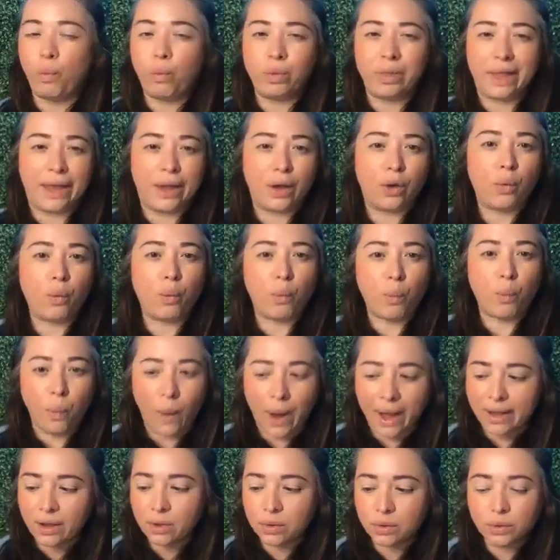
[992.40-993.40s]
like
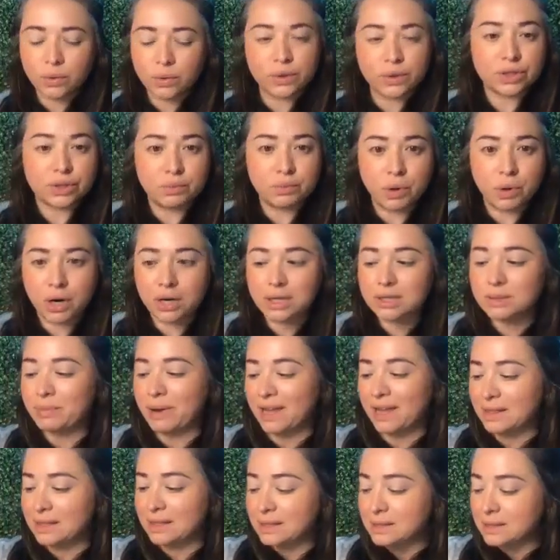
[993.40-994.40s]
white gluish marks.
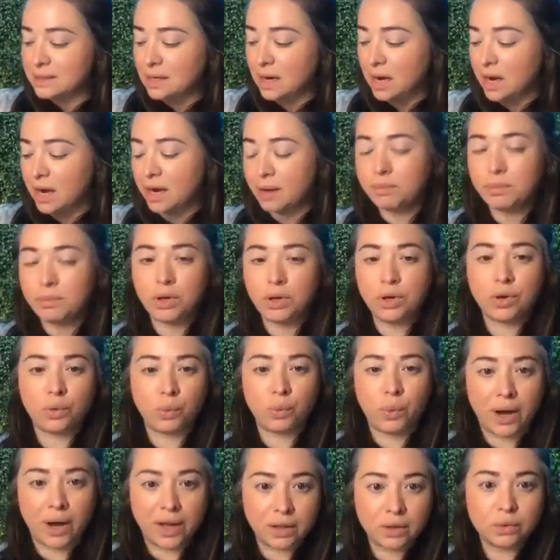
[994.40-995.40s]
By this time, your
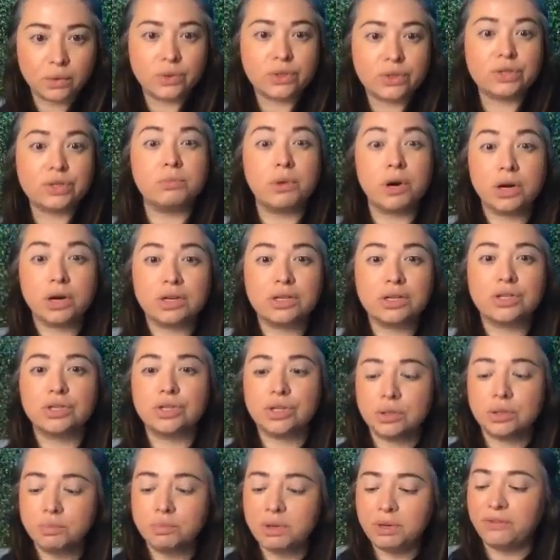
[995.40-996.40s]
white gluish marks
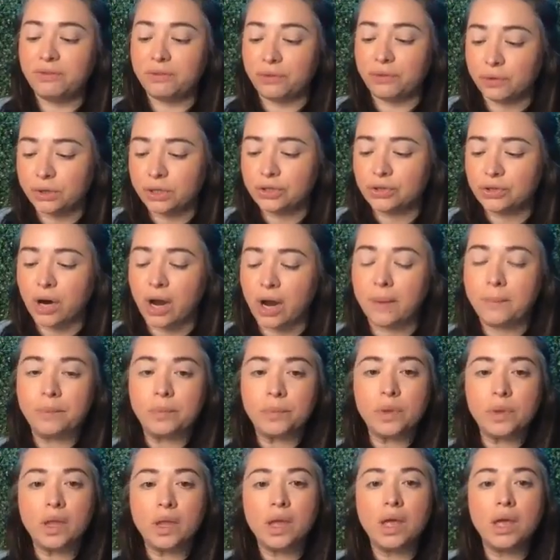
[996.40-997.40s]
should be fully dry.
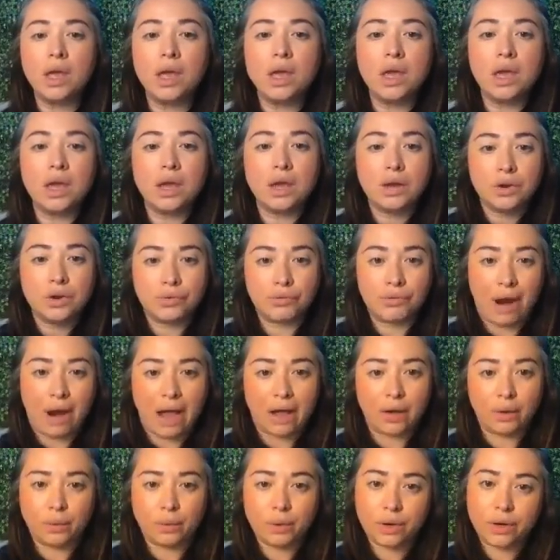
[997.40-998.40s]

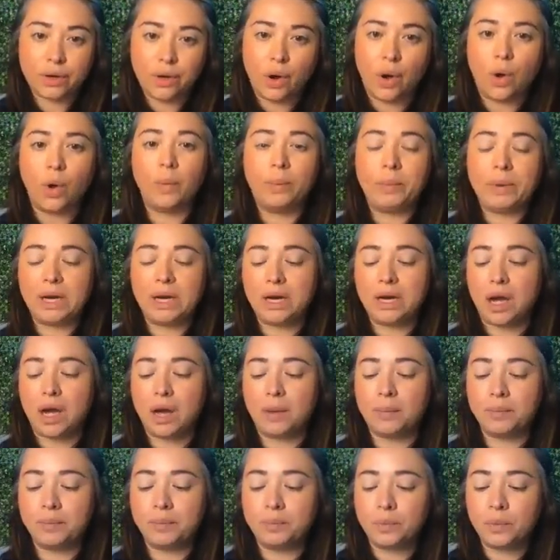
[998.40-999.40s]
Grout, we're going to open it
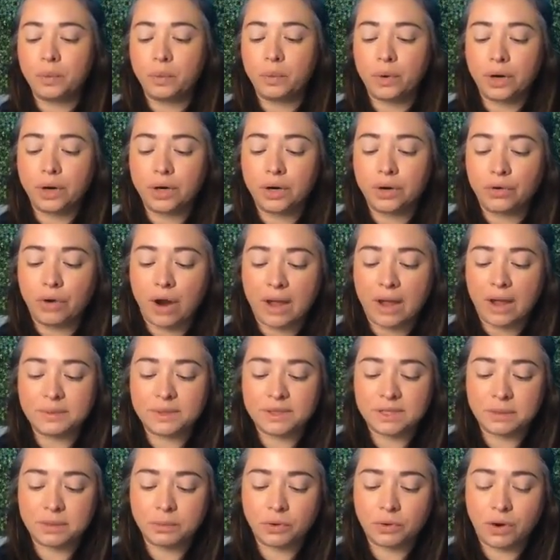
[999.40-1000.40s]
up. We're going to grab
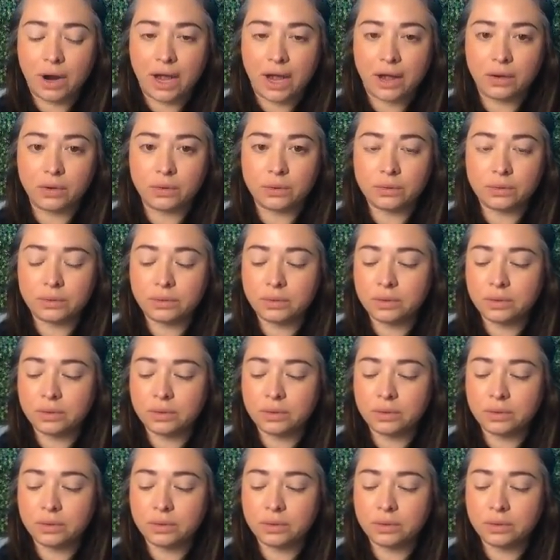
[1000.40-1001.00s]
some grout.